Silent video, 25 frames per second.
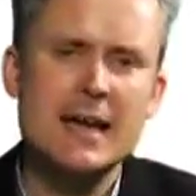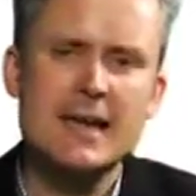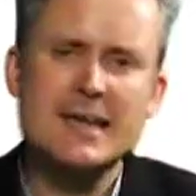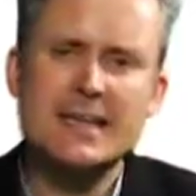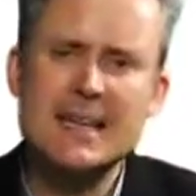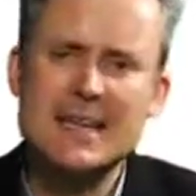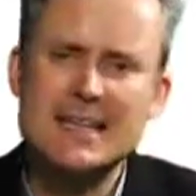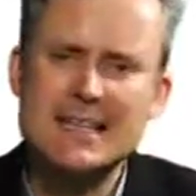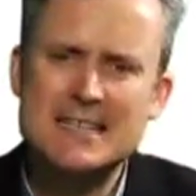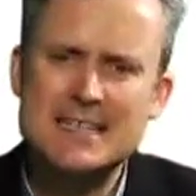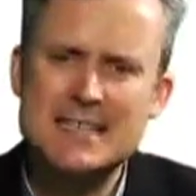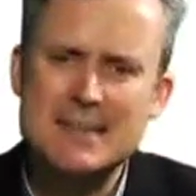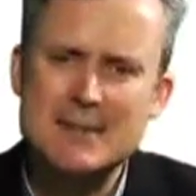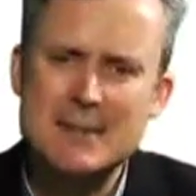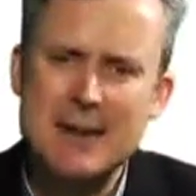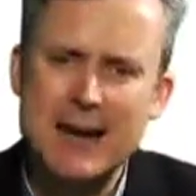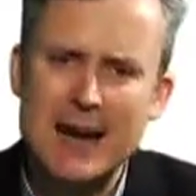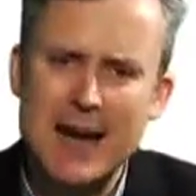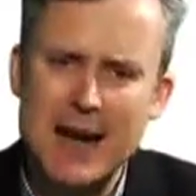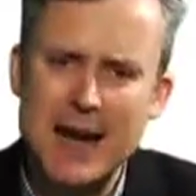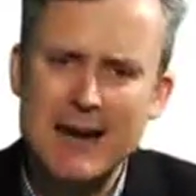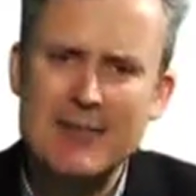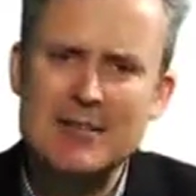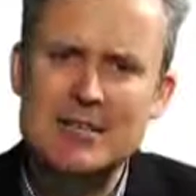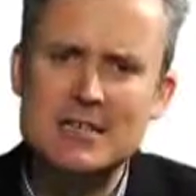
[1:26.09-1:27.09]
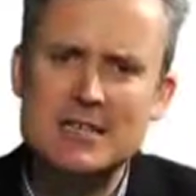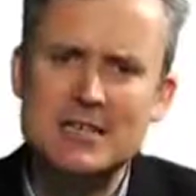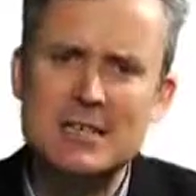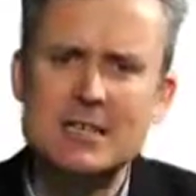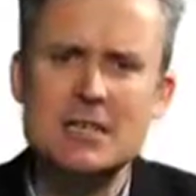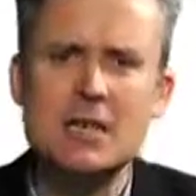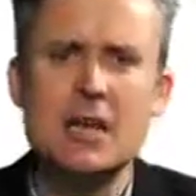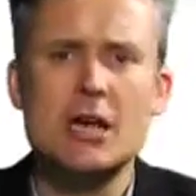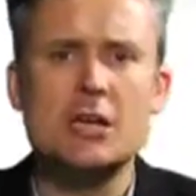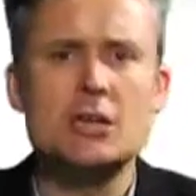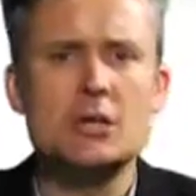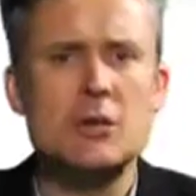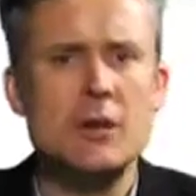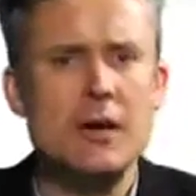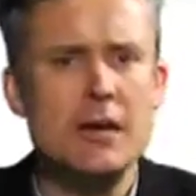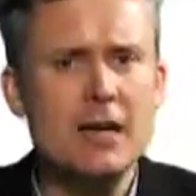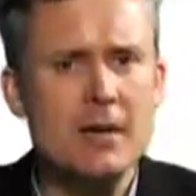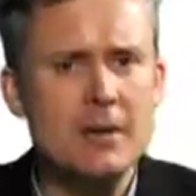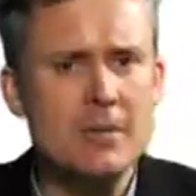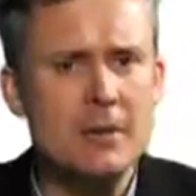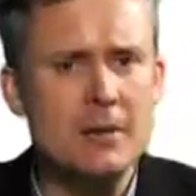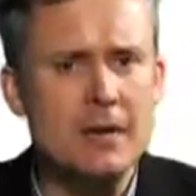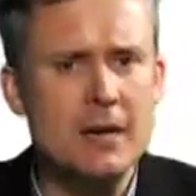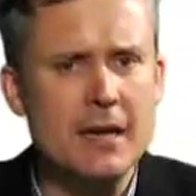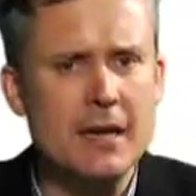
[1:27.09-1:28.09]
their similarities to a
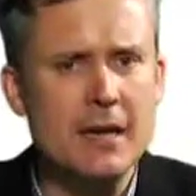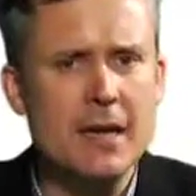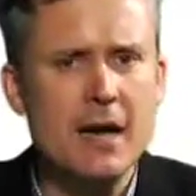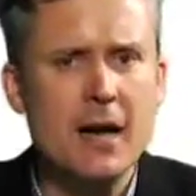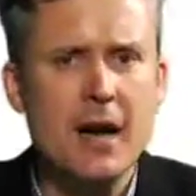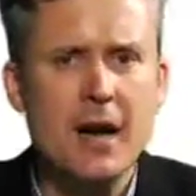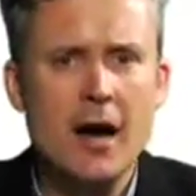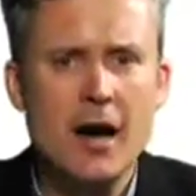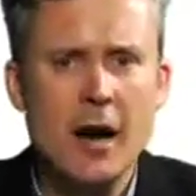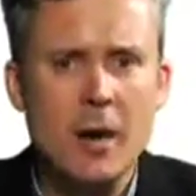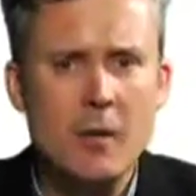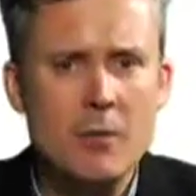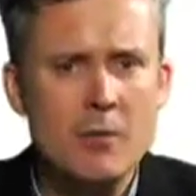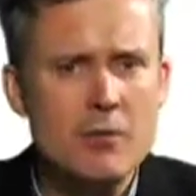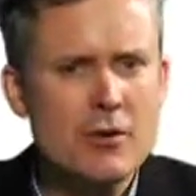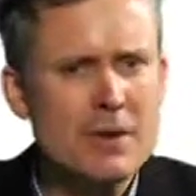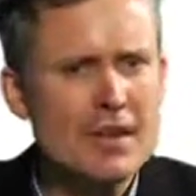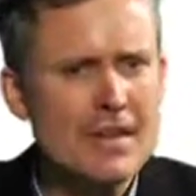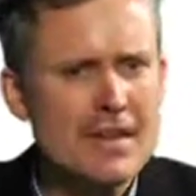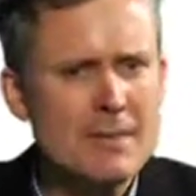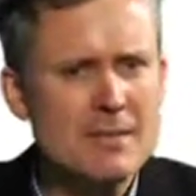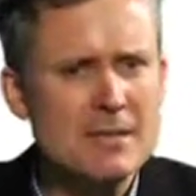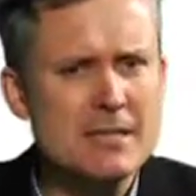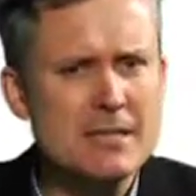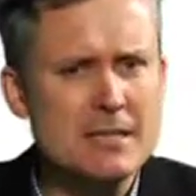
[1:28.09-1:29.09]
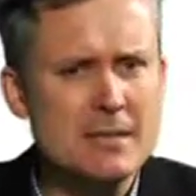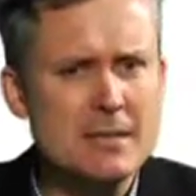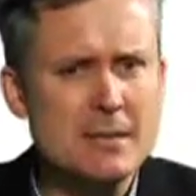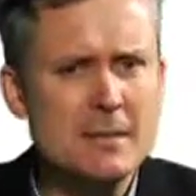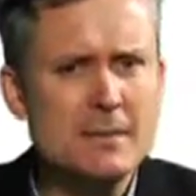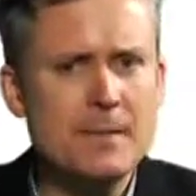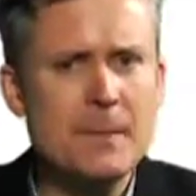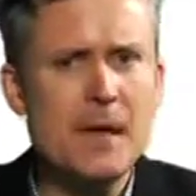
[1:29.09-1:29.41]
company are pretty limited.